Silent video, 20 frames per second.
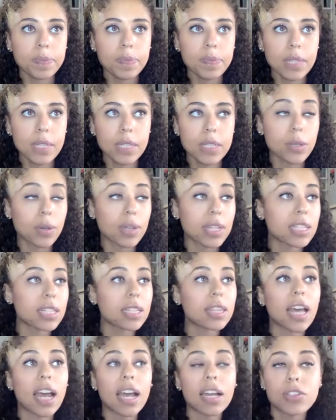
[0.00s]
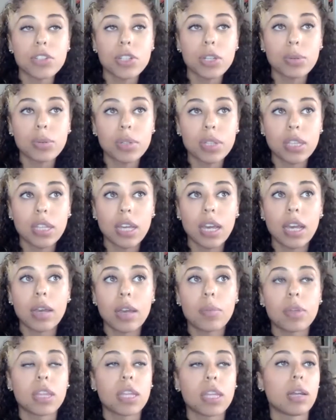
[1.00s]
So I did that show with
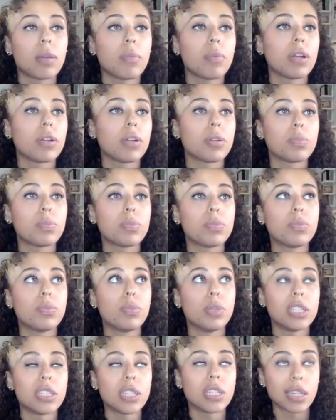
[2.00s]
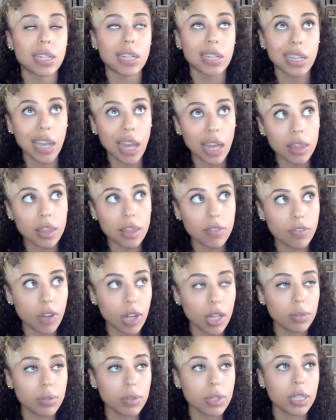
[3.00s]
them, and then we did it again the
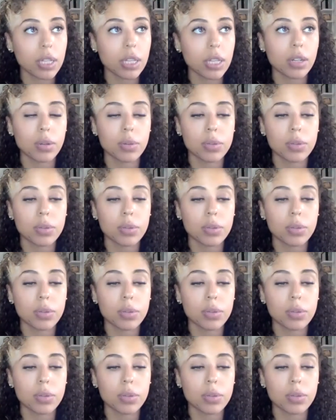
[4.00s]
following year.